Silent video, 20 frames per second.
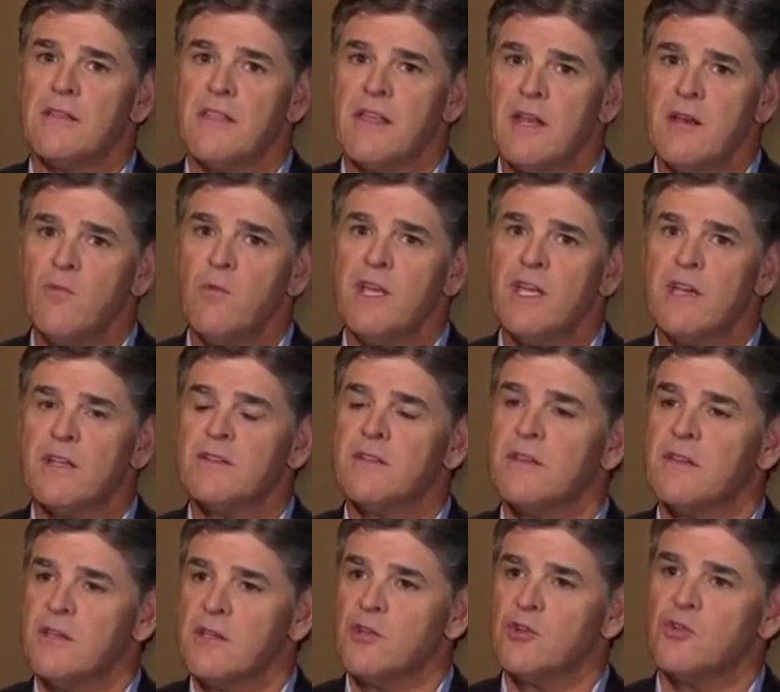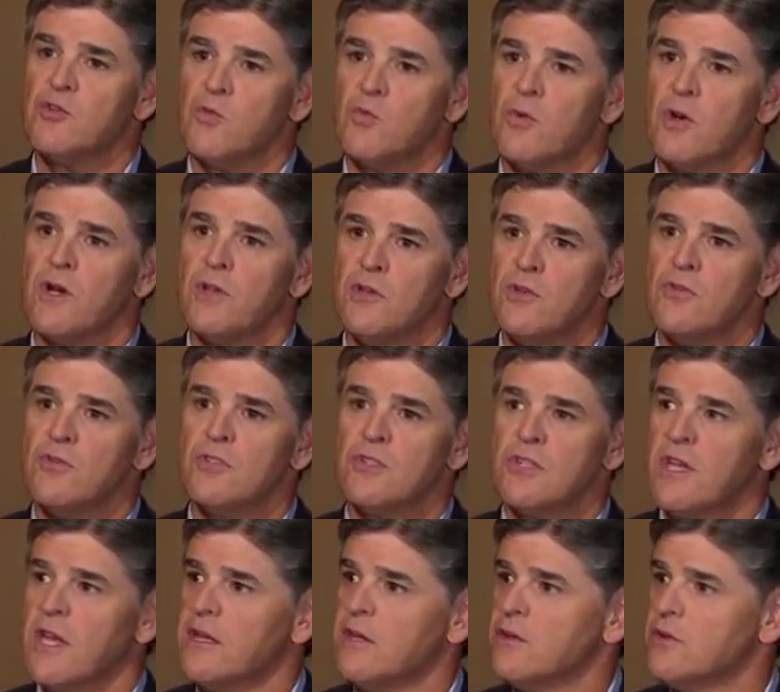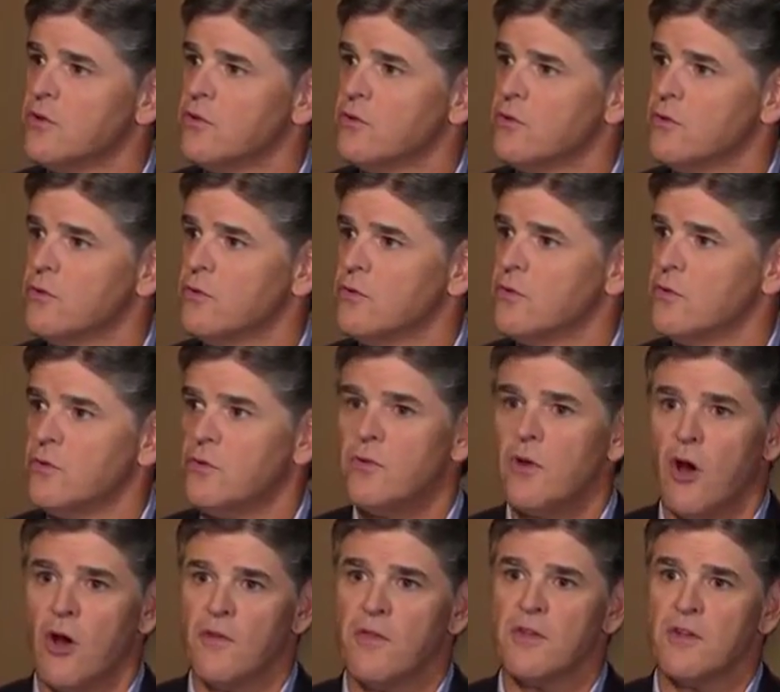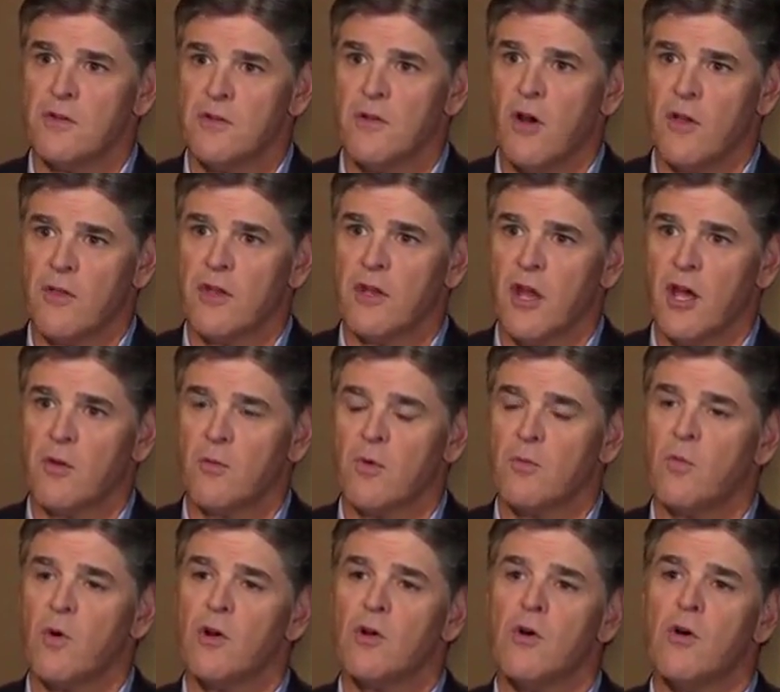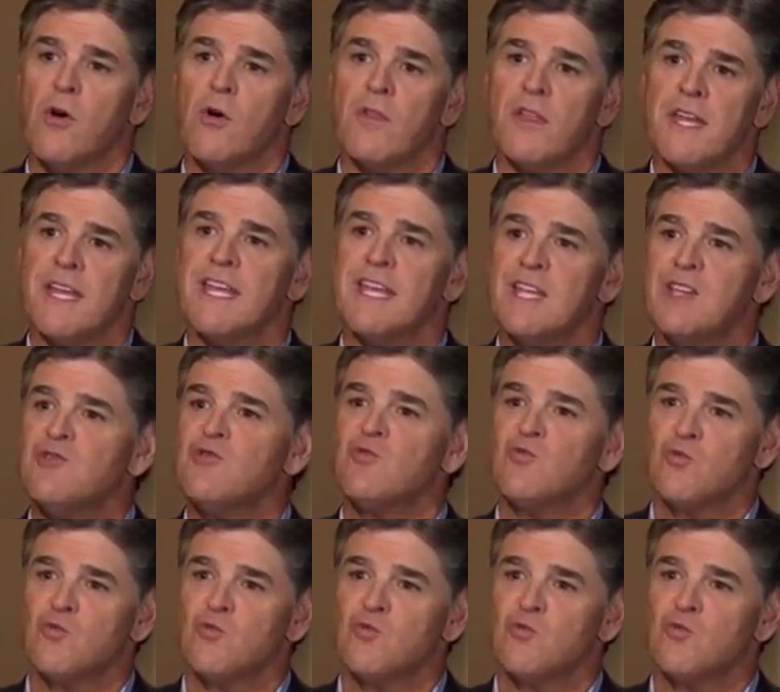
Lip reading: then we get to the issue where you said on the 911 call that he's